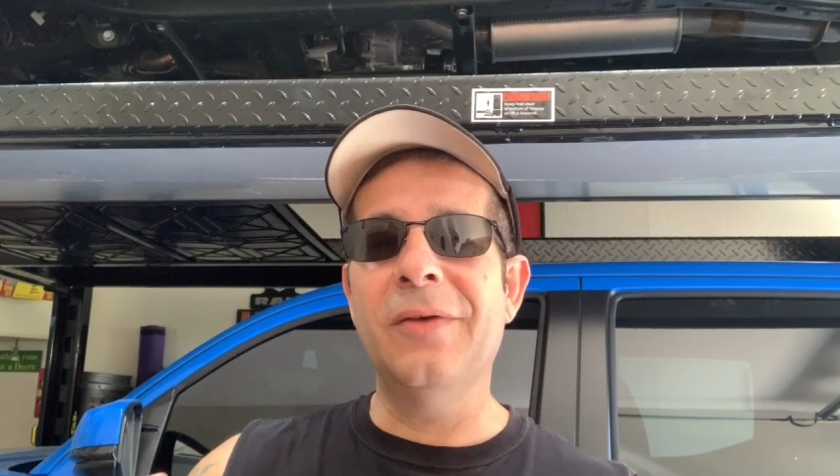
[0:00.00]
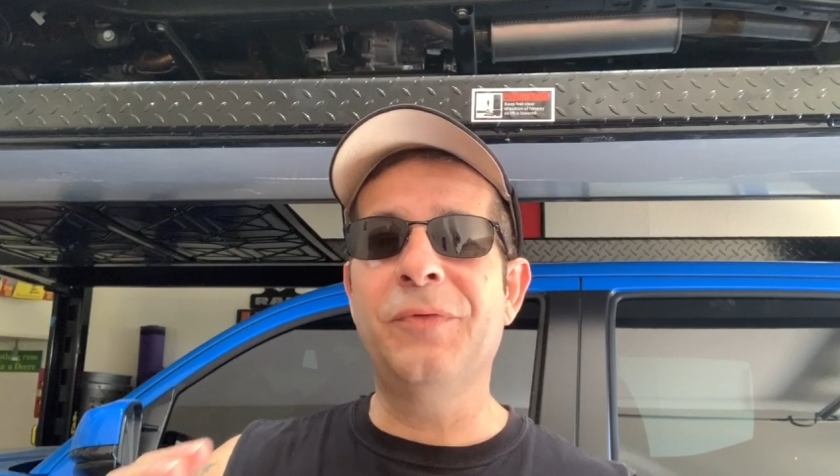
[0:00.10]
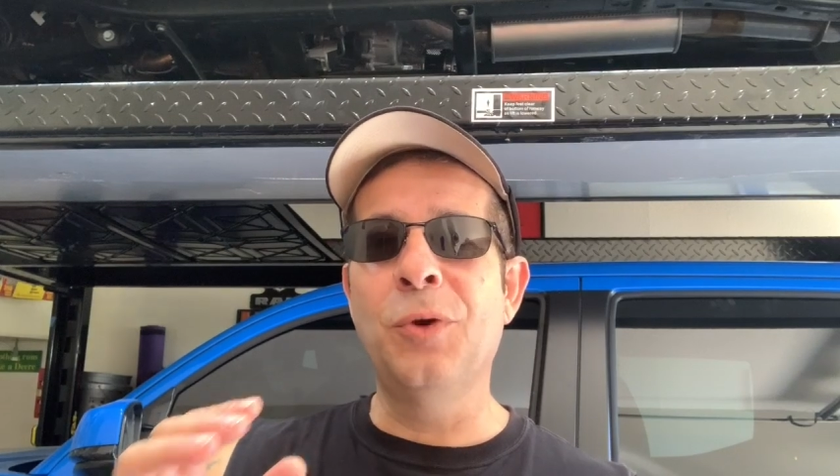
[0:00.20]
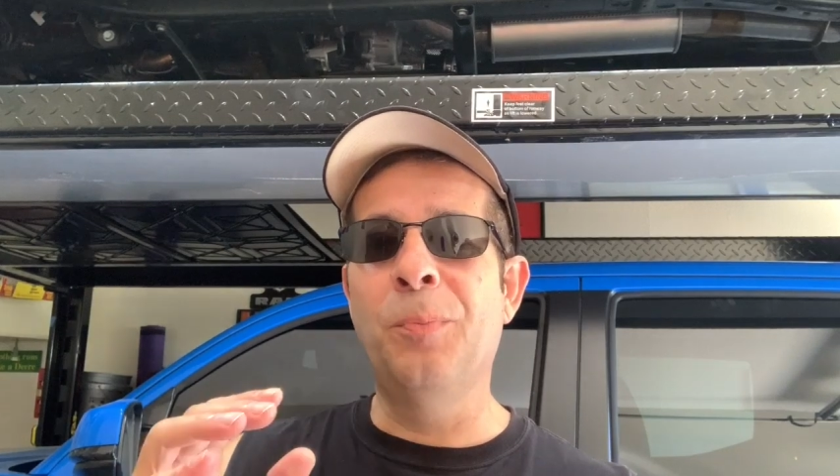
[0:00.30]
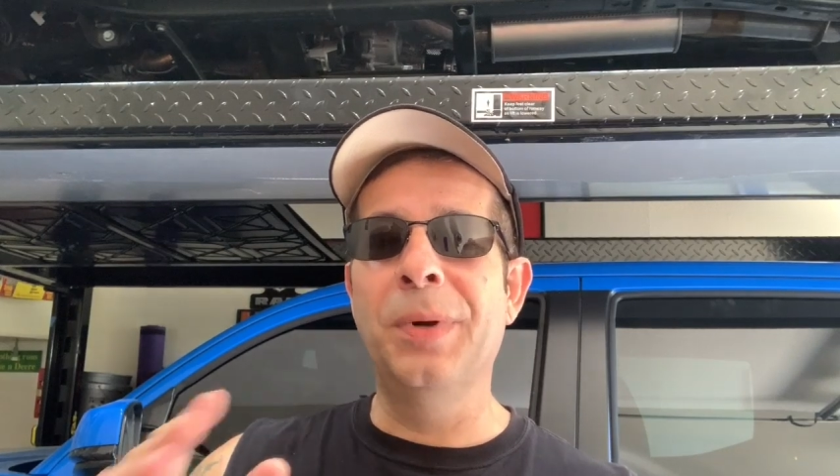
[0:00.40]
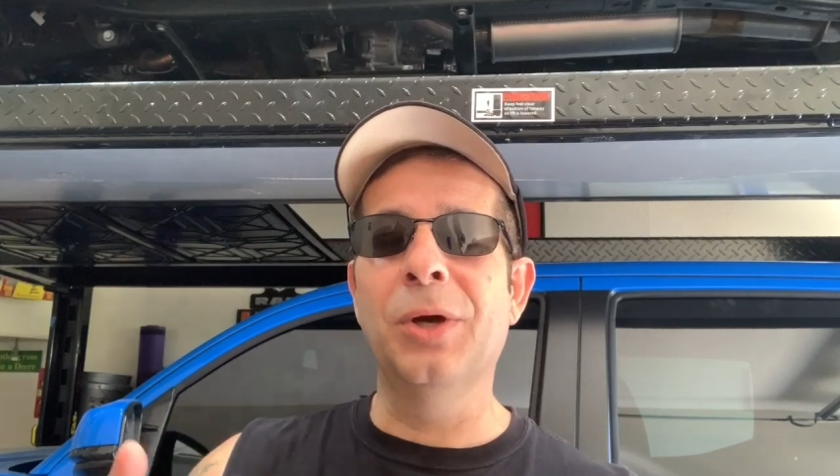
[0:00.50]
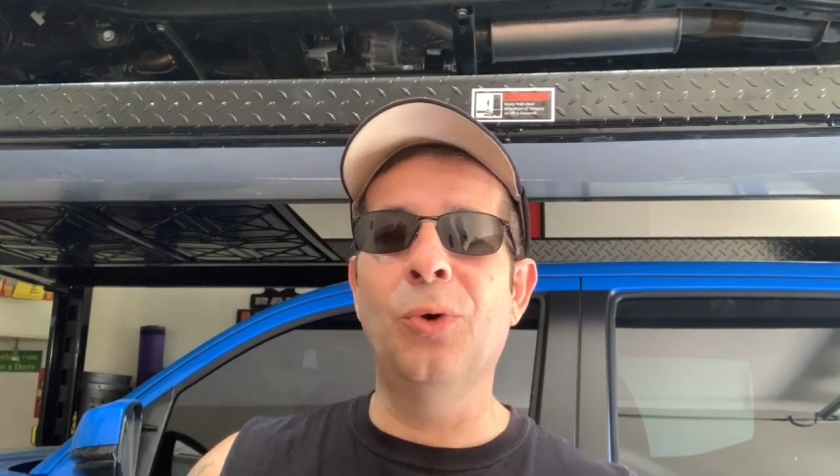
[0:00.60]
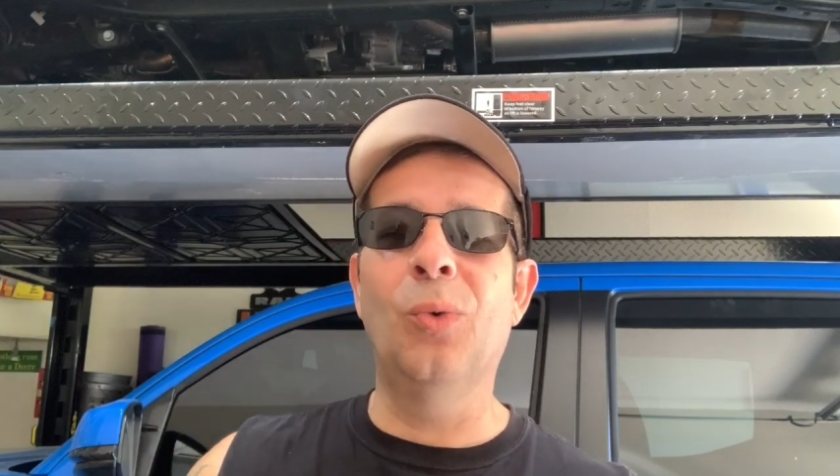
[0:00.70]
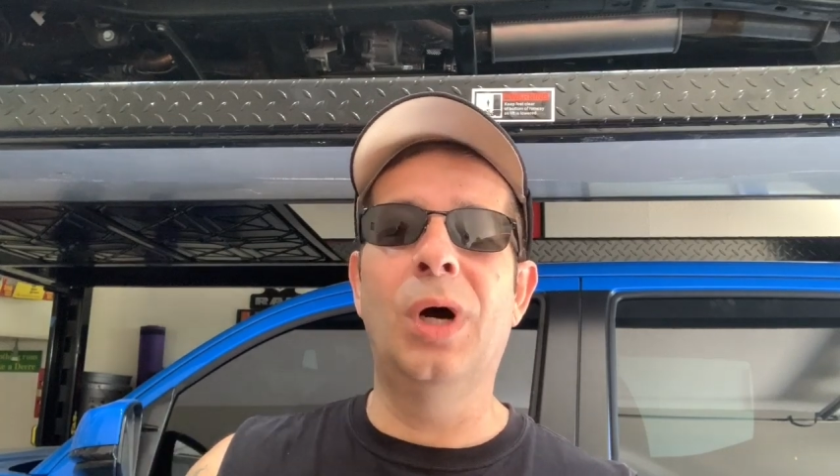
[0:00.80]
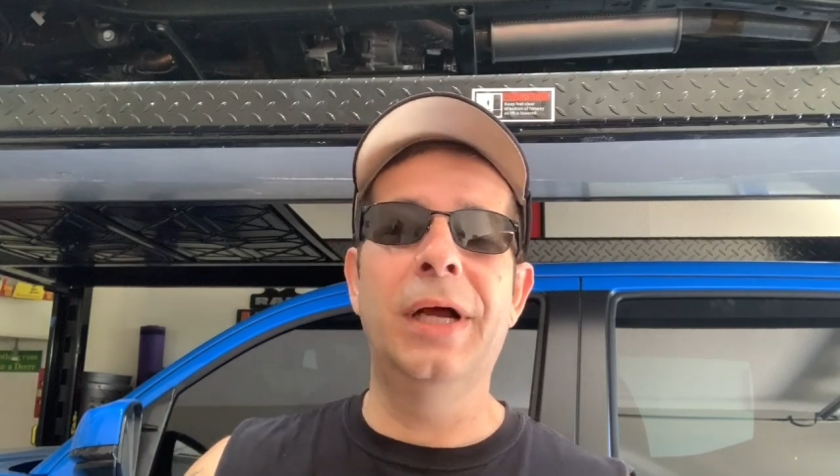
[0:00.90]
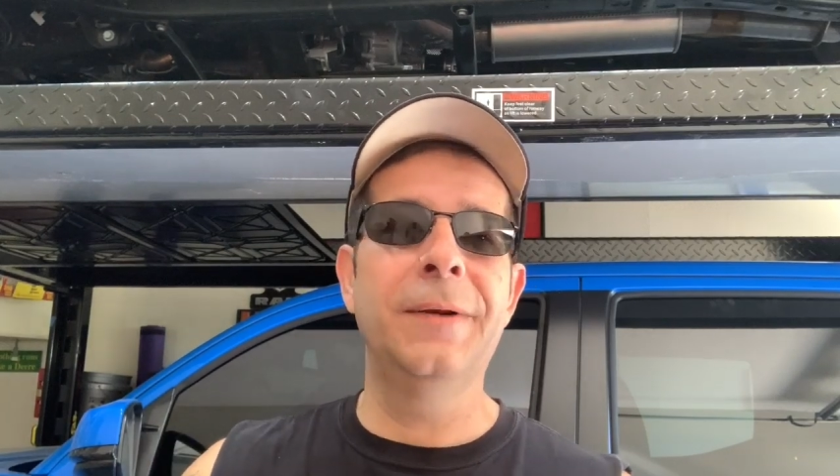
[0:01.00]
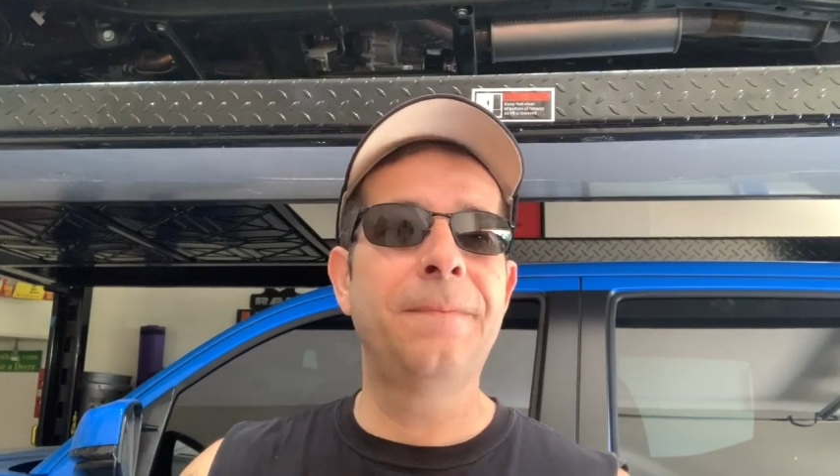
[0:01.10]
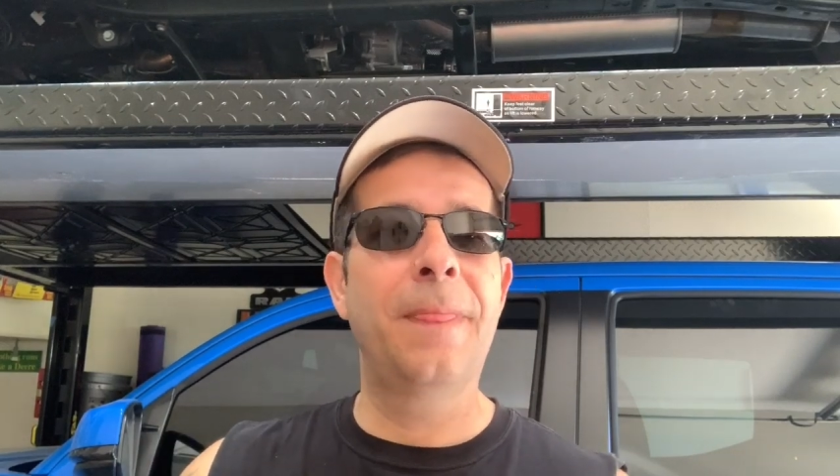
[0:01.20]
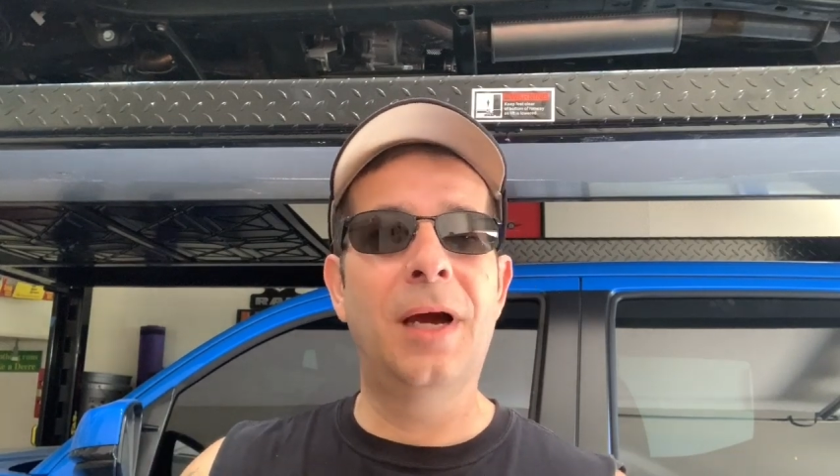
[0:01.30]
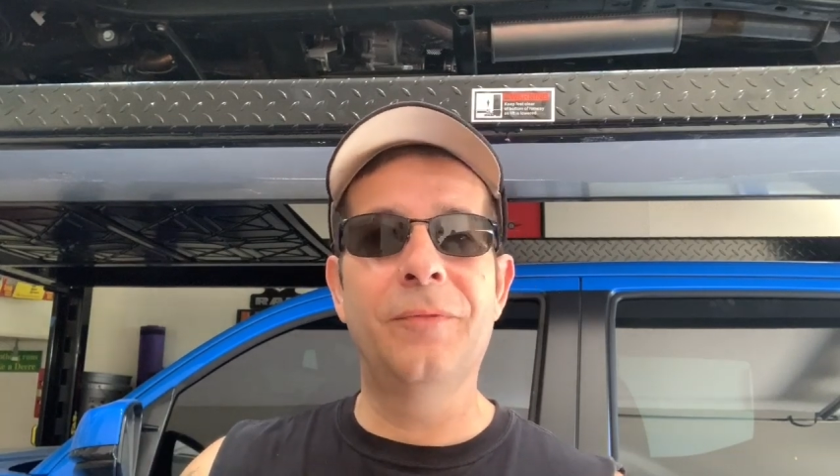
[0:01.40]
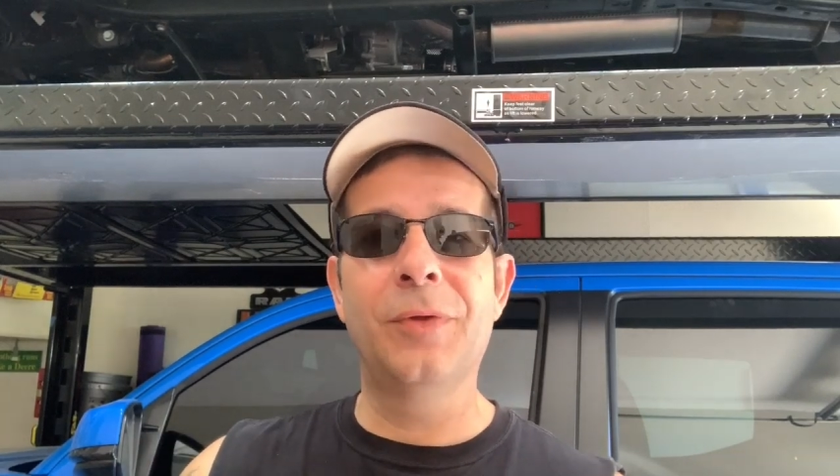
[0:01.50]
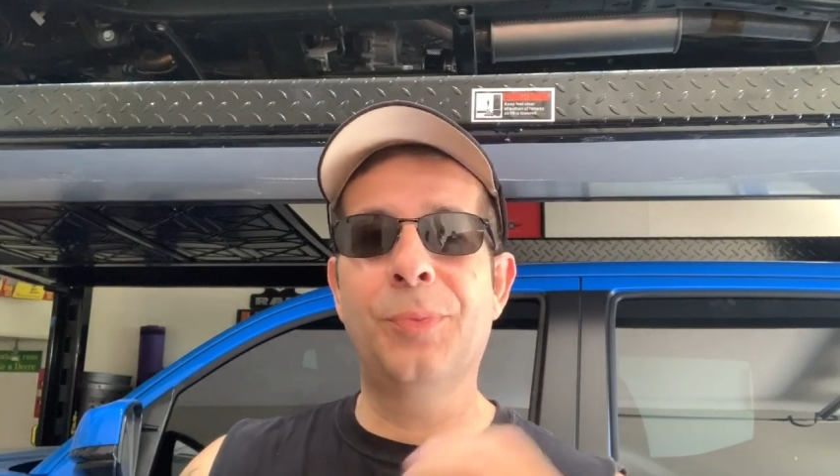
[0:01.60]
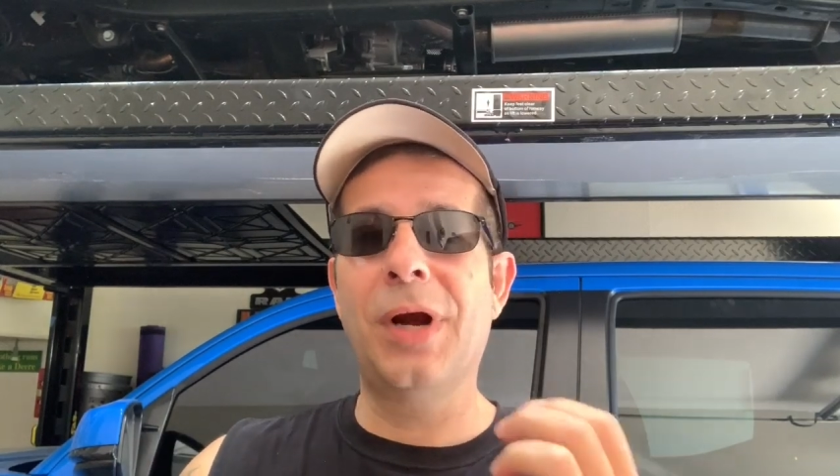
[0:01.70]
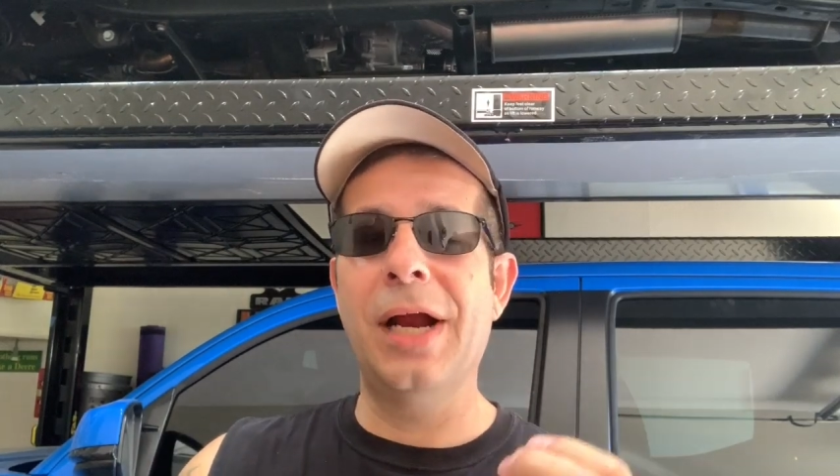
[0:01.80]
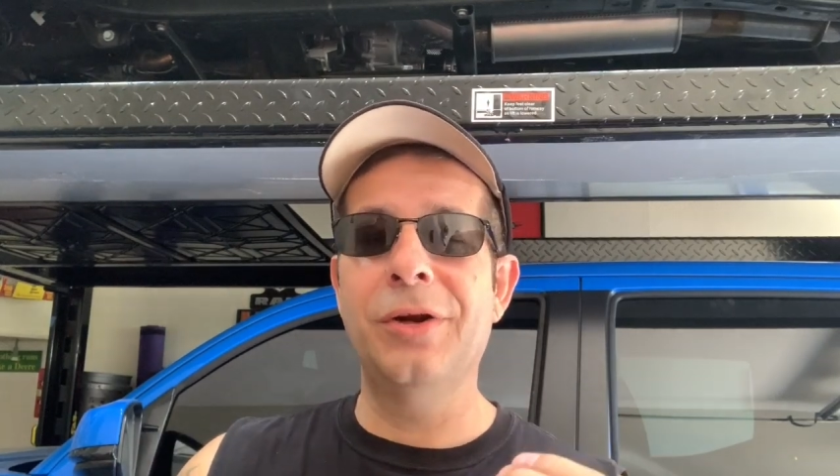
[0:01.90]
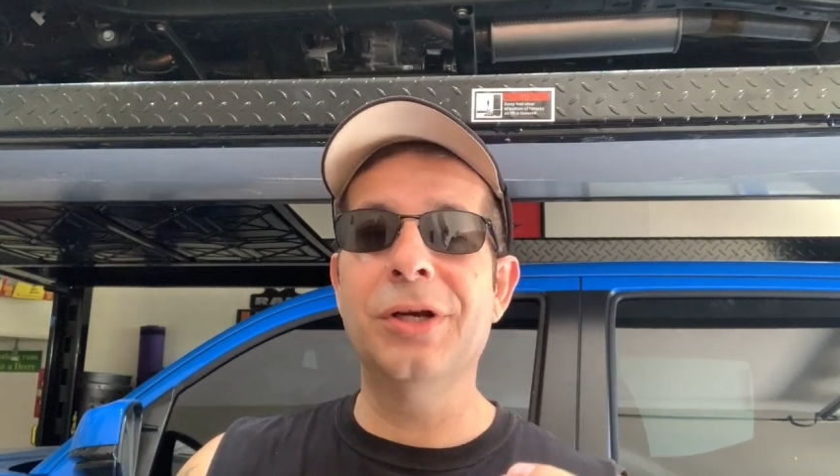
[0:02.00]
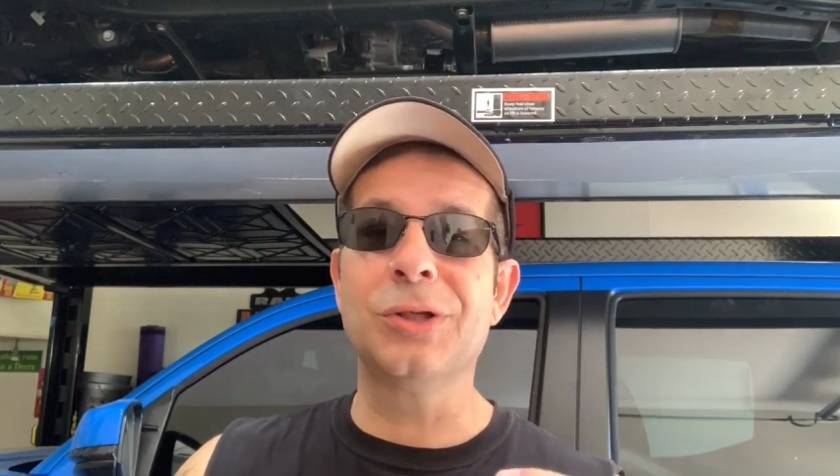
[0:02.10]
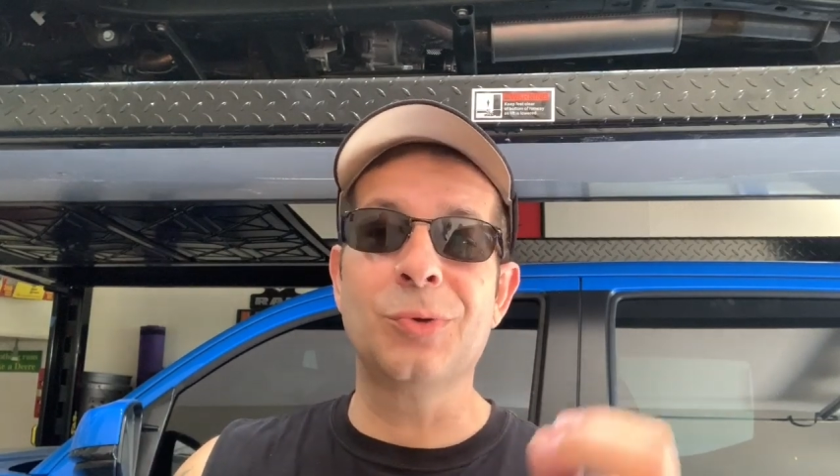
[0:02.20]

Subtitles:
if you built one of the prior years,